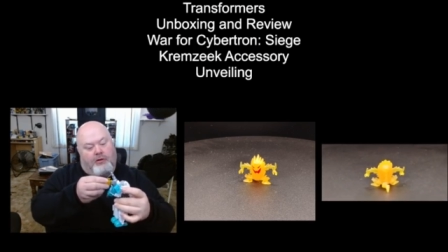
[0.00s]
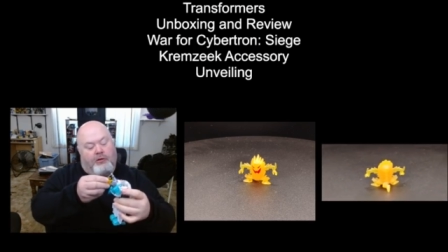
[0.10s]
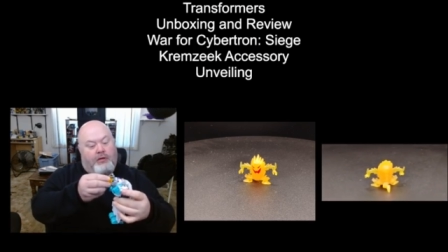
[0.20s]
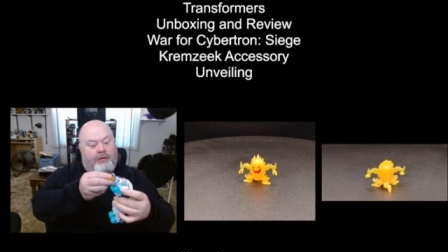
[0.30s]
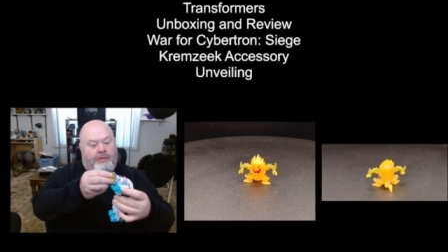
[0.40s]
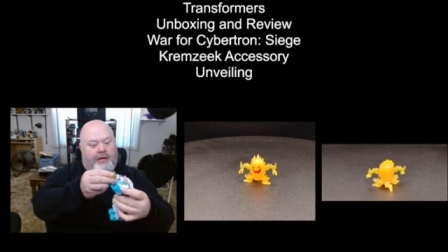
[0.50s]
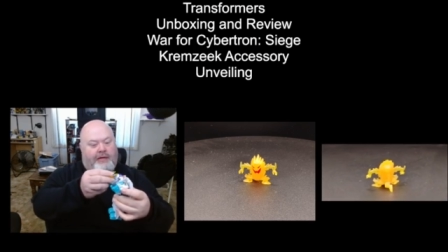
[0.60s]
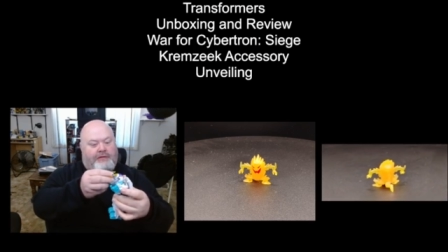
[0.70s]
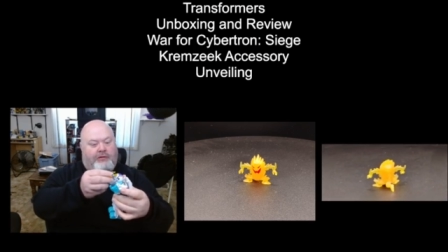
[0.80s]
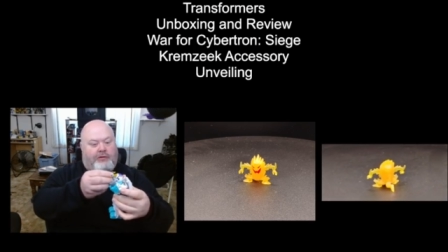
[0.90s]
Oh god, my
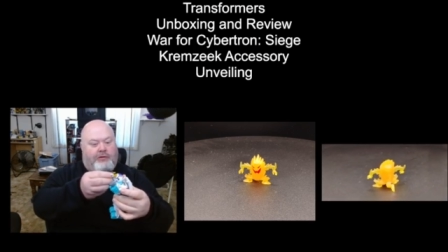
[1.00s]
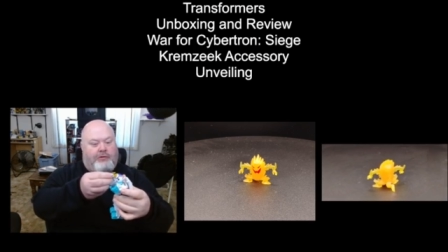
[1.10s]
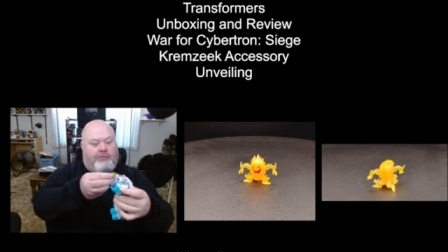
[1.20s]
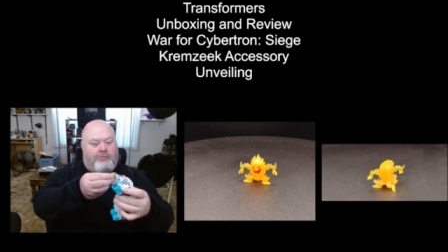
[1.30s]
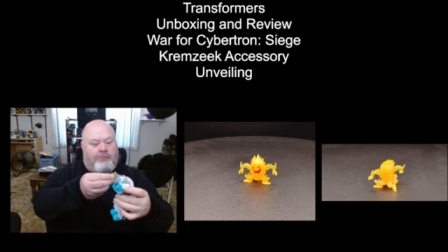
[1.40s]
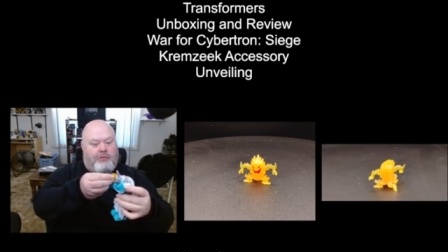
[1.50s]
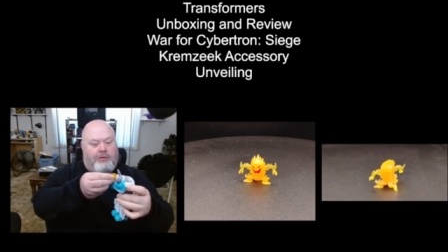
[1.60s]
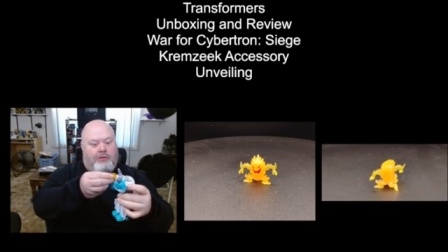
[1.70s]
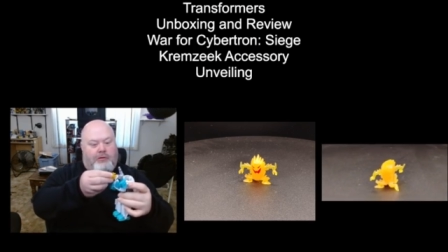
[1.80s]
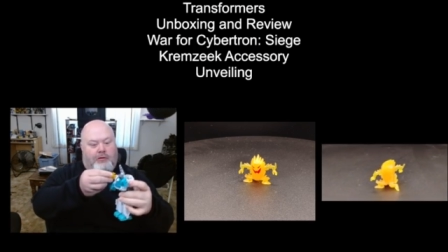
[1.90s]
eyes are.
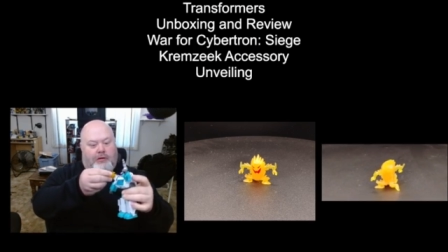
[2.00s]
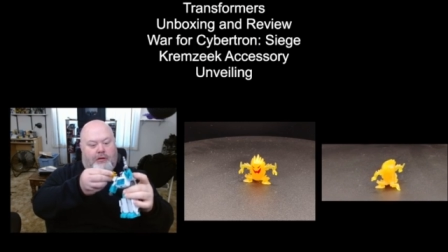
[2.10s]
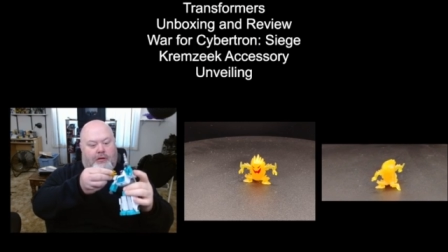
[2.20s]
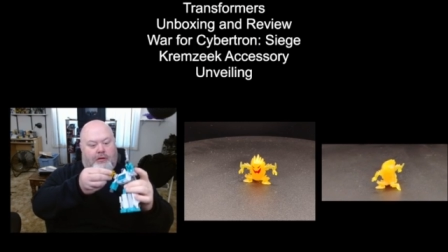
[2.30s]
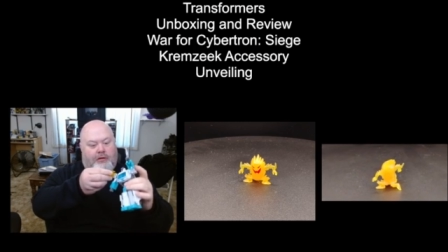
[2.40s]
Uh,